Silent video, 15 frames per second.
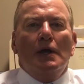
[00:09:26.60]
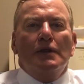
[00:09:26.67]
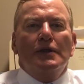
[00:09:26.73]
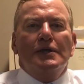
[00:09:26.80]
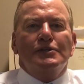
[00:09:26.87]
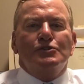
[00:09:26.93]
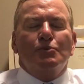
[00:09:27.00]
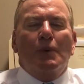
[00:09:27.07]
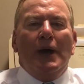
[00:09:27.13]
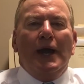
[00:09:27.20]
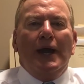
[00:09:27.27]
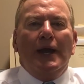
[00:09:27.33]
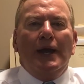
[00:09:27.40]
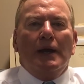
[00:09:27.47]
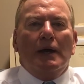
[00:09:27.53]
This
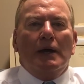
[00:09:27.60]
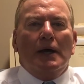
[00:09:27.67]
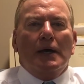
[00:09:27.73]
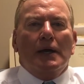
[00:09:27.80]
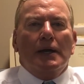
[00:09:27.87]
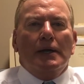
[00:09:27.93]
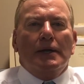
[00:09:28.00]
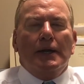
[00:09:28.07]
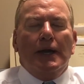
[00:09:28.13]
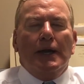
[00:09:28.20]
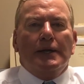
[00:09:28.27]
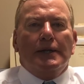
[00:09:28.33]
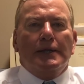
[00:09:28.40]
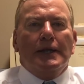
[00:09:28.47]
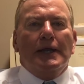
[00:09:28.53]
way I
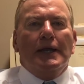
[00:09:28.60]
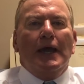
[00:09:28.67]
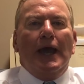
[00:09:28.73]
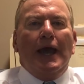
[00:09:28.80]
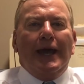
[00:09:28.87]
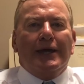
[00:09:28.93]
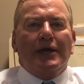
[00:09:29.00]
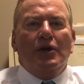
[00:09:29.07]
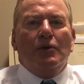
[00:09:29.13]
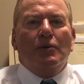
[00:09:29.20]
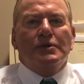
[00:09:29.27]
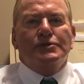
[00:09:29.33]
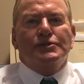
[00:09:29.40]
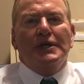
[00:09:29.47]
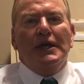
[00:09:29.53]
get the
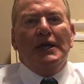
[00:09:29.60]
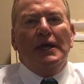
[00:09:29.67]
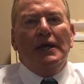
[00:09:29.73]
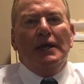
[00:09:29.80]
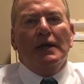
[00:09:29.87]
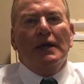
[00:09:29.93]
accuracy